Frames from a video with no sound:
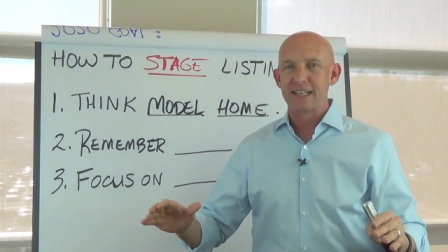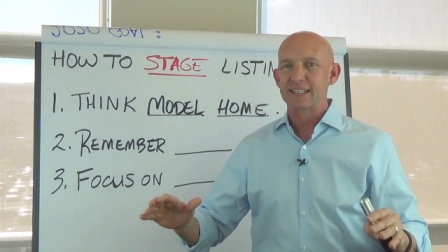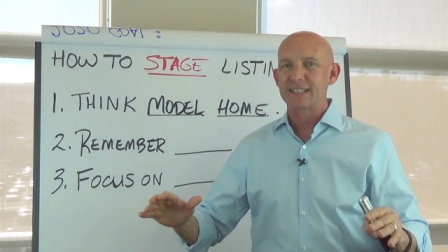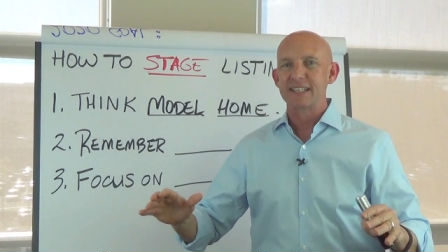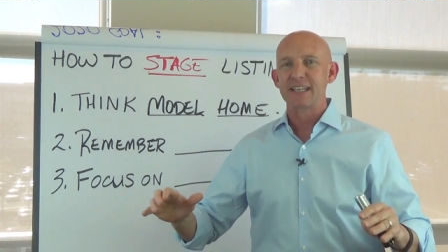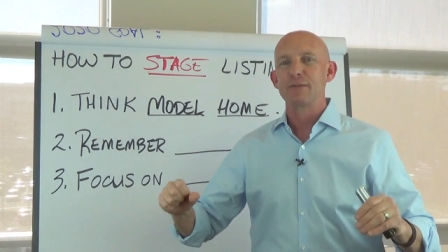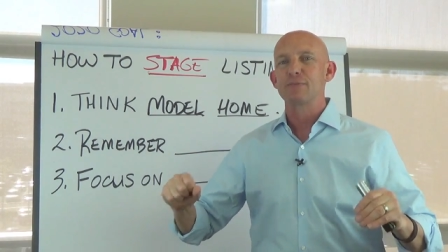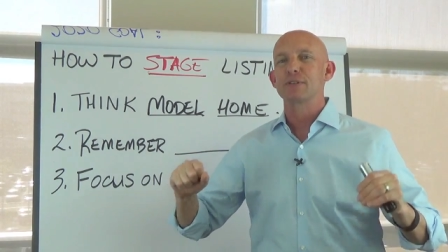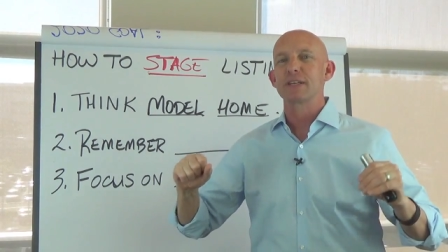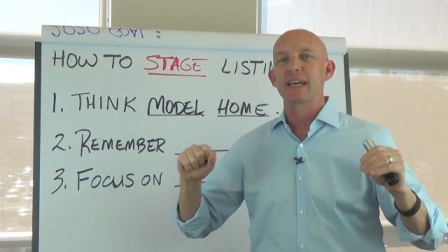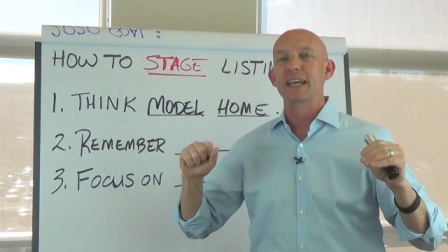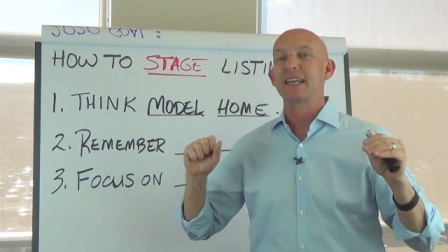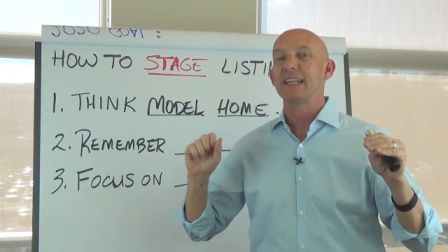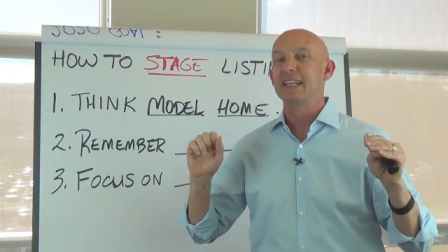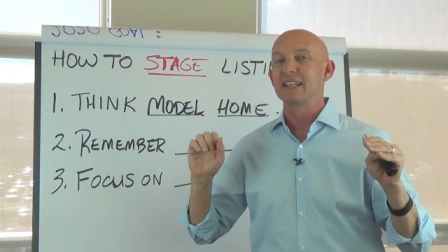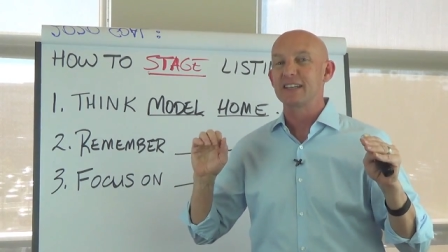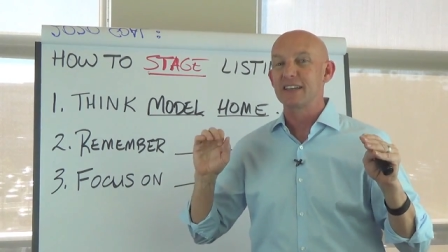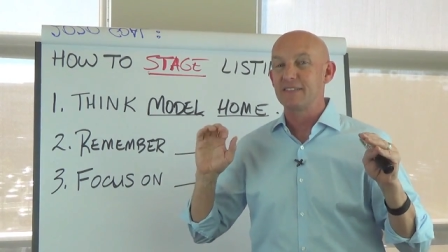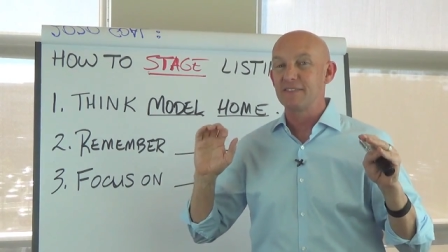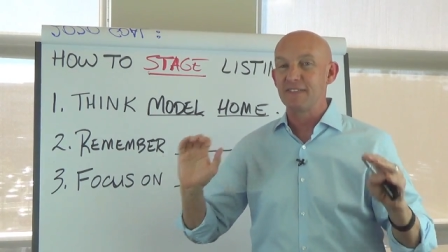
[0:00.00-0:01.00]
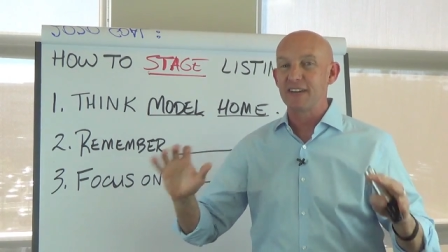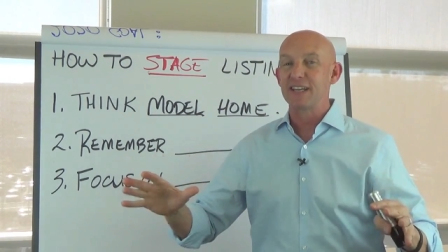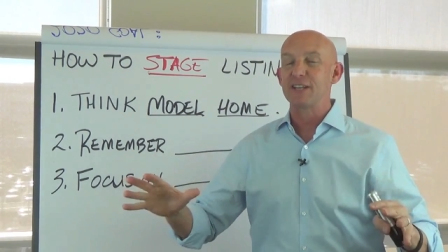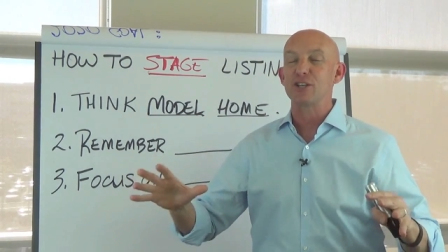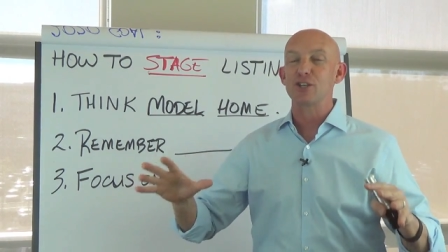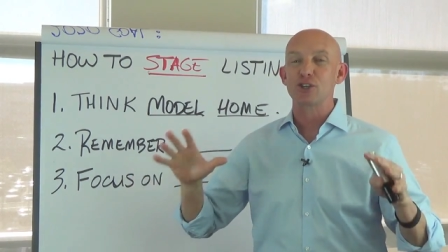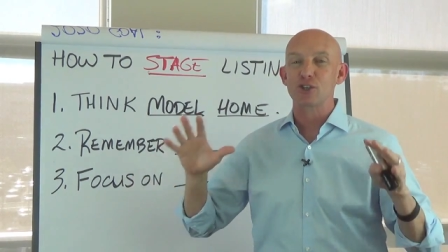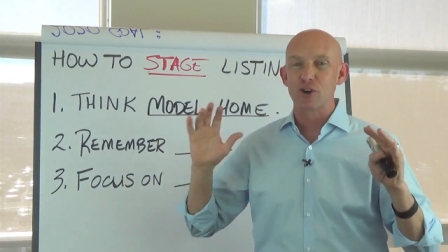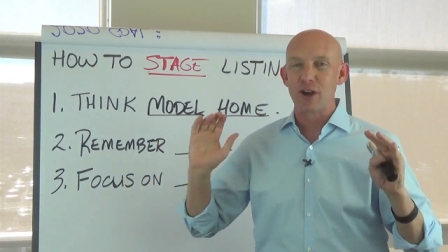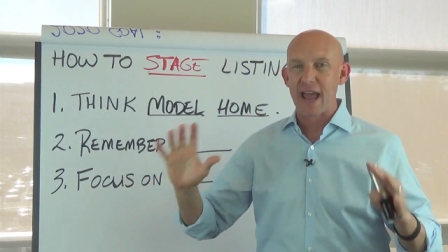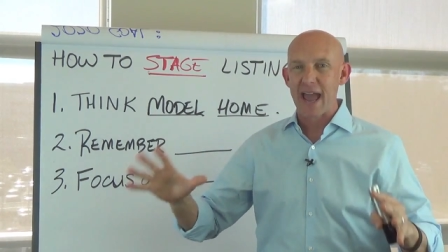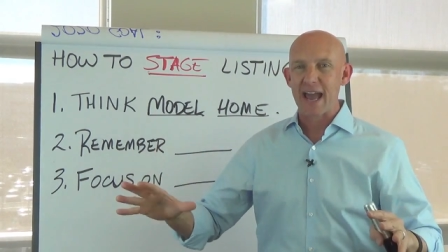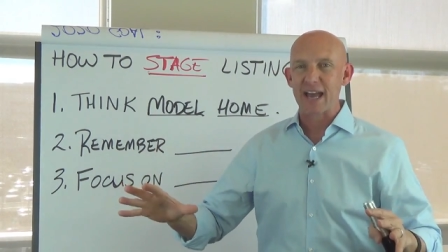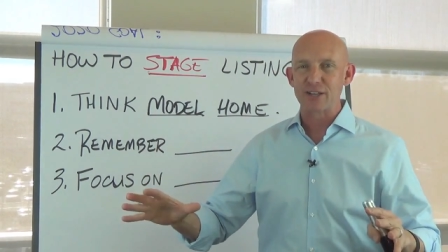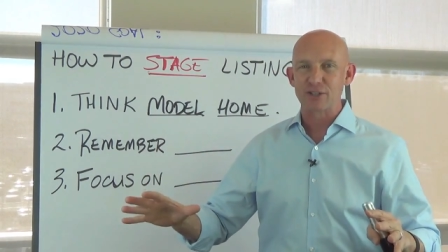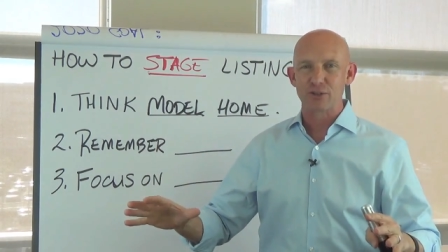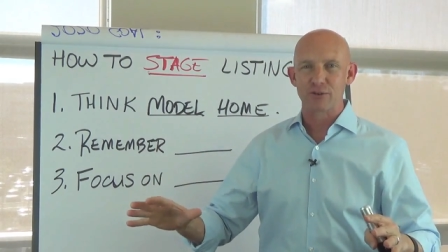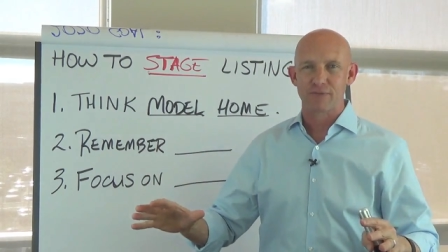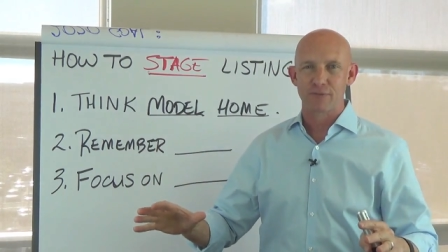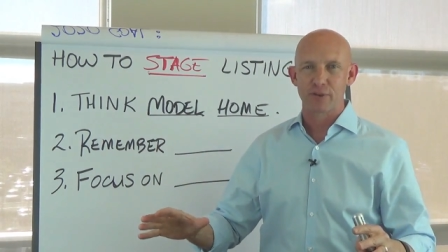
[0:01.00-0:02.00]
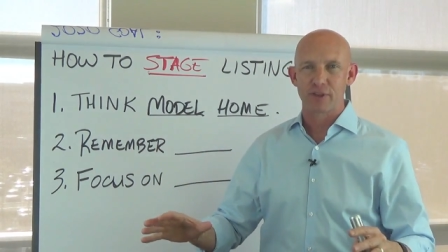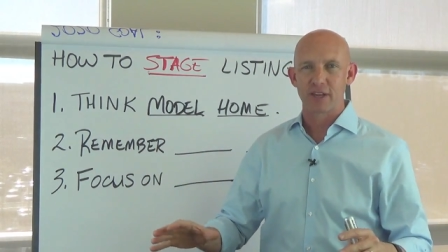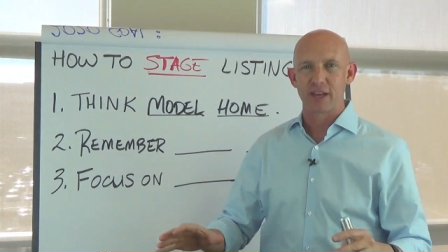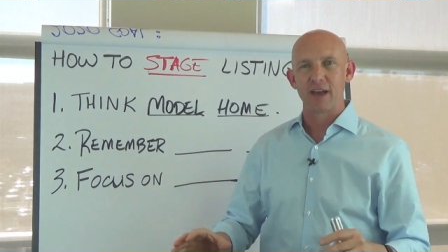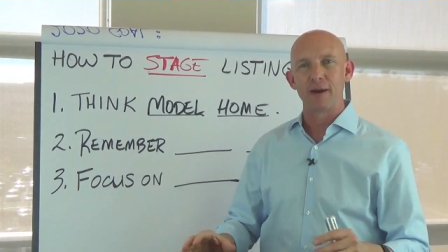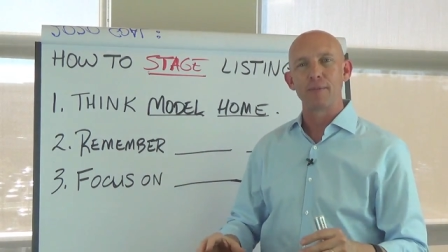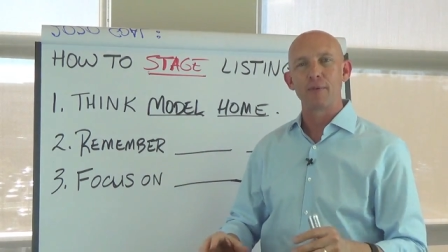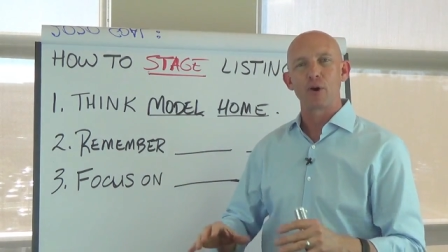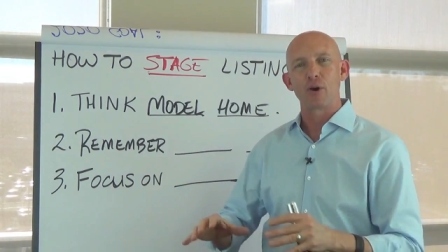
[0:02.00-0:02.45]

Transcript: it seems like an inconvenience or hassle for them,